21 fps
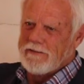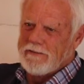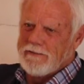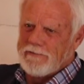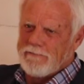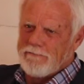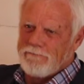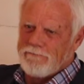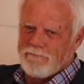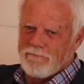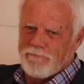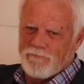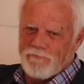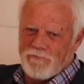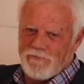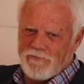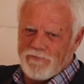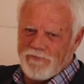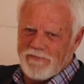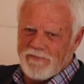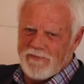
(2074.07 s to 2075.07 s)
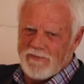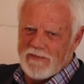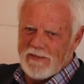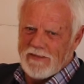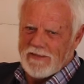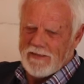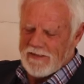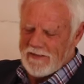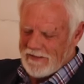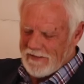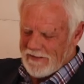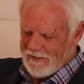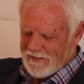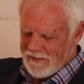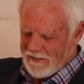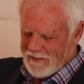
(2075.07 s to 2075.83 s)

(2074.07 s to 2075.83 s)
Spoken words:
[no speech]